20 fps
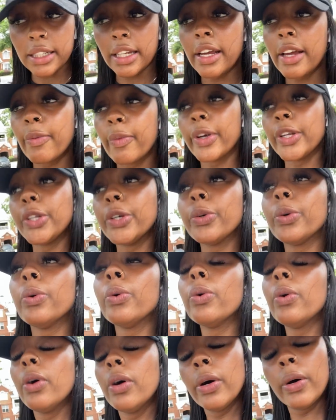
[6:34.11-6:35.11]
And when
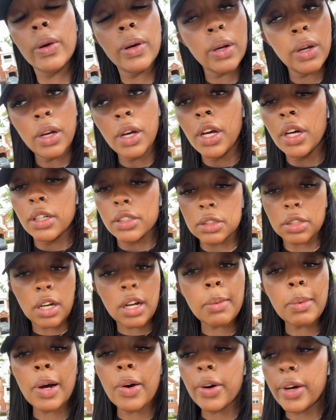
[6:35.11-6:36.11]
you talk
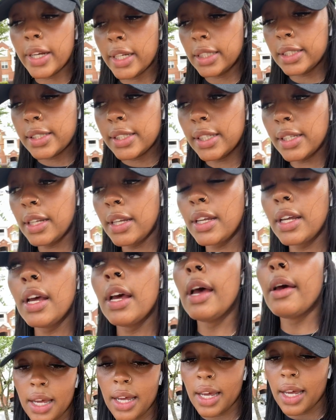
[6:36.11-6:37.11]
about us
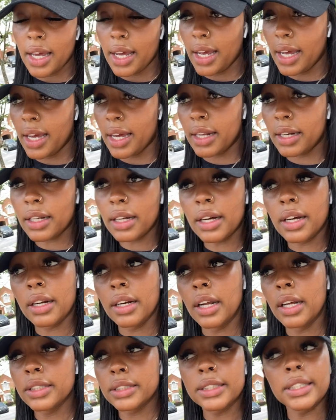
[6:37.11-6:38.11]
and
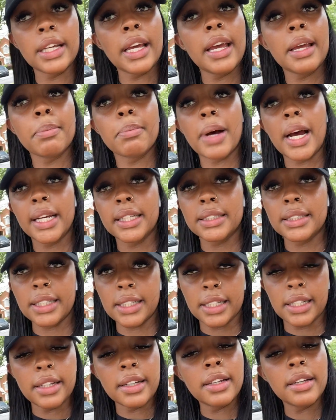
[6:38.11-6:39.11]
enunciate my
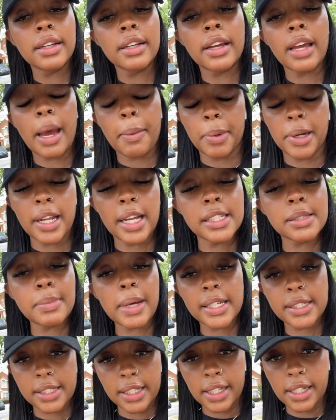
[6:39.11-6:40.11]
T, capitalize
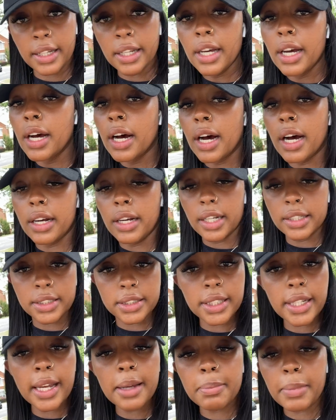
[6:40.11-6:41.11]
my Z,
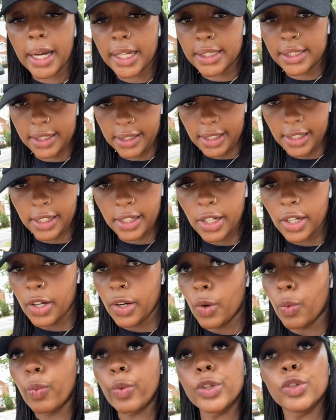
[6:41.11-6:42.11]
enunciate my T
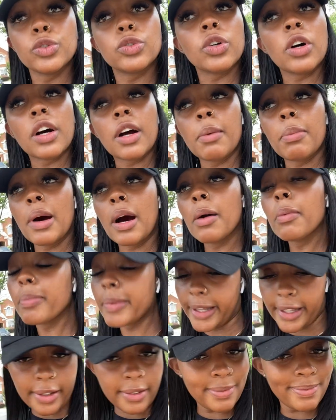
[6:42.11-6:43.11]
when you talk about
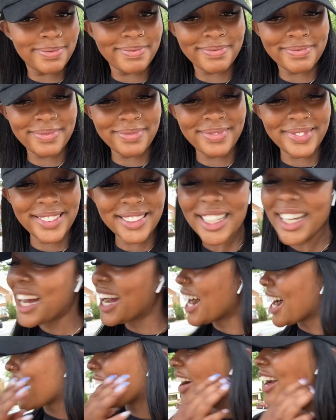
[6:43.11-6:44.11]
me.
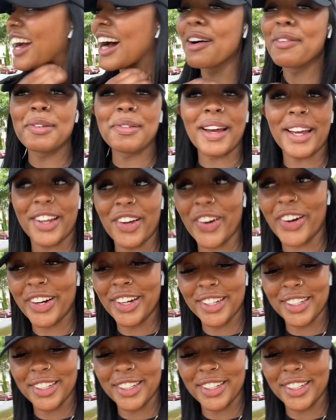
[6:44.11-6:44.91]
All right, I'll be back, y'all.